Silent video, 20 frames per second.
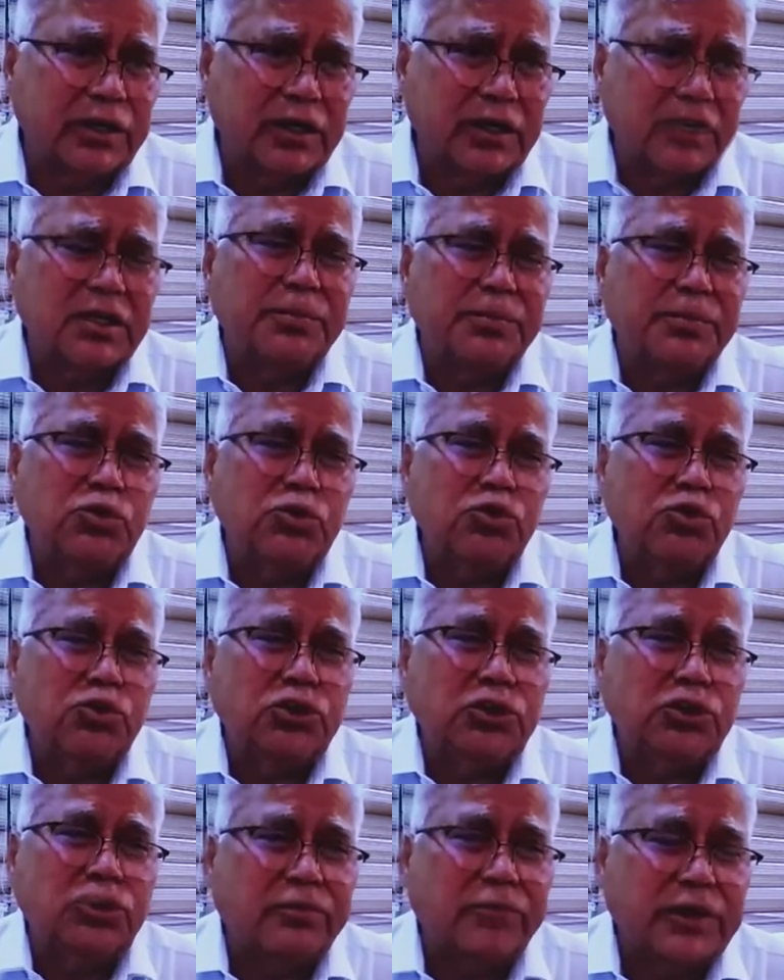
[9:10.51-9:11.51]
And the beauty
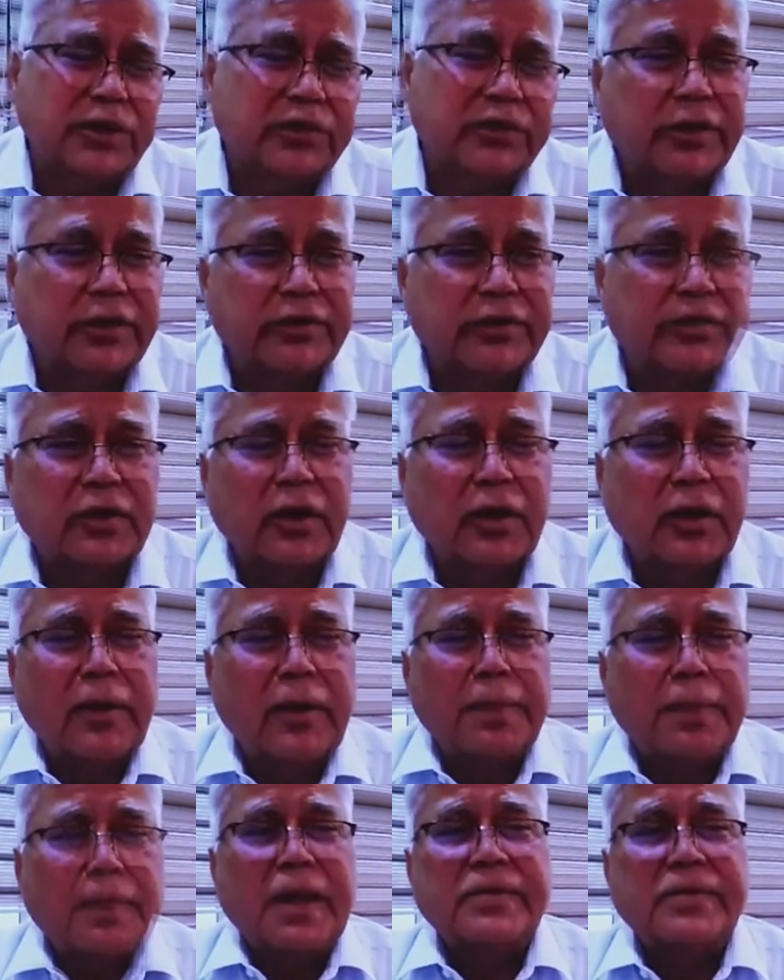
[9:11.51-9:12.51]
of this is
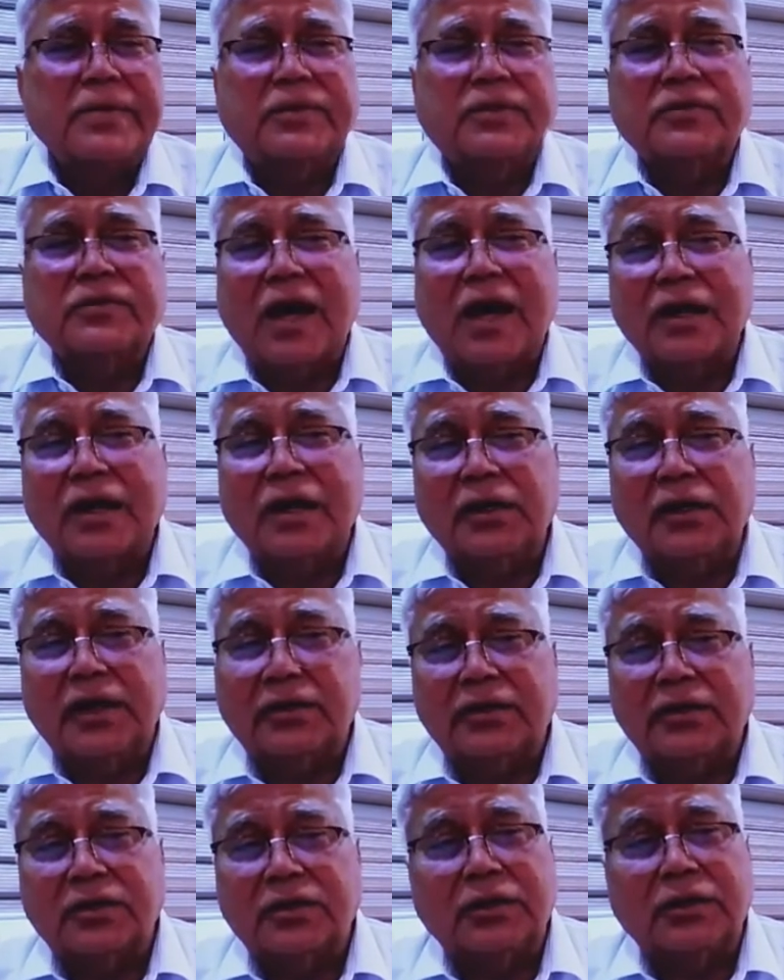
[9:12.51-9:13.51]
that this
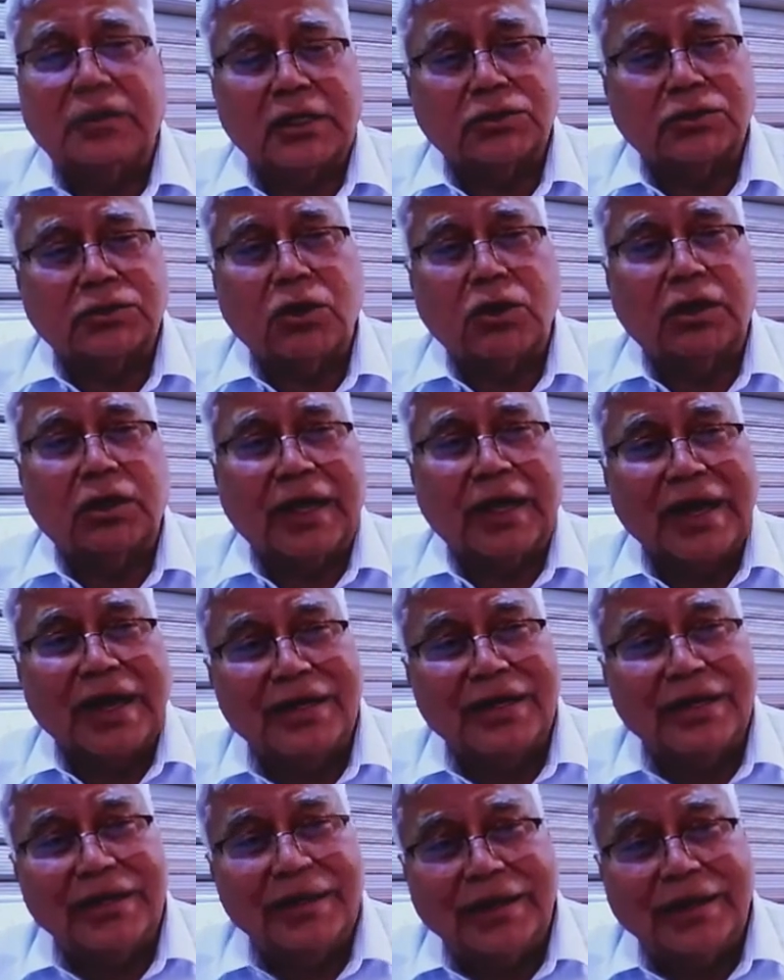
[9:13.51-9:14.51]
architecture does not
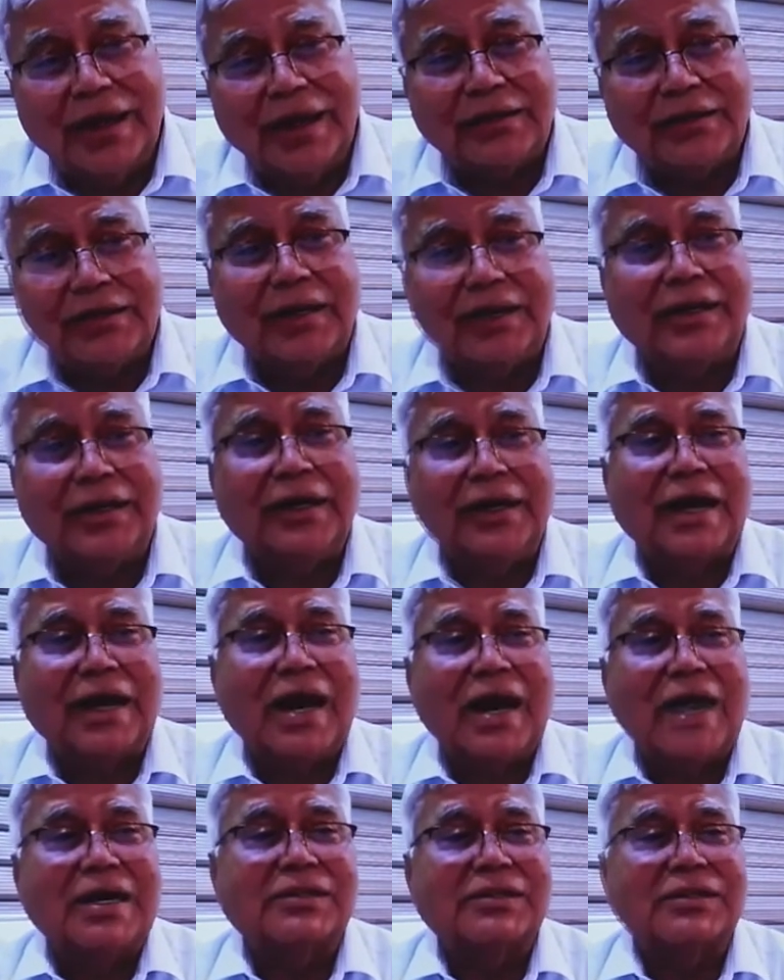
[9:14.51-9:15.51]
aggregate the data
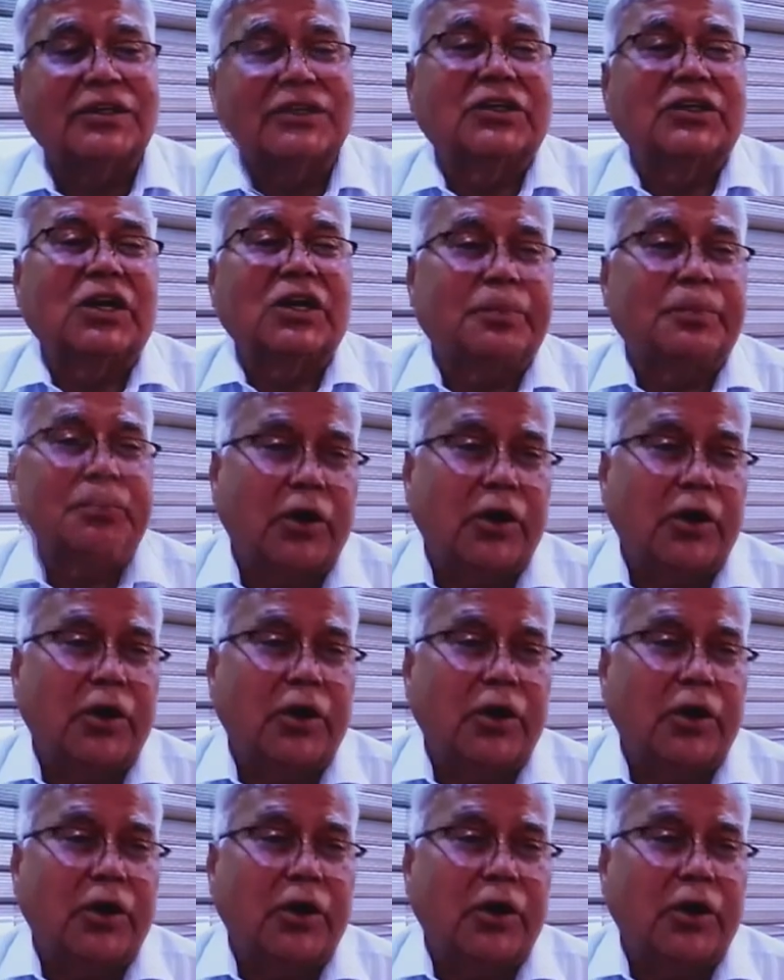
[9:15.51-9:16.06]
at a single point.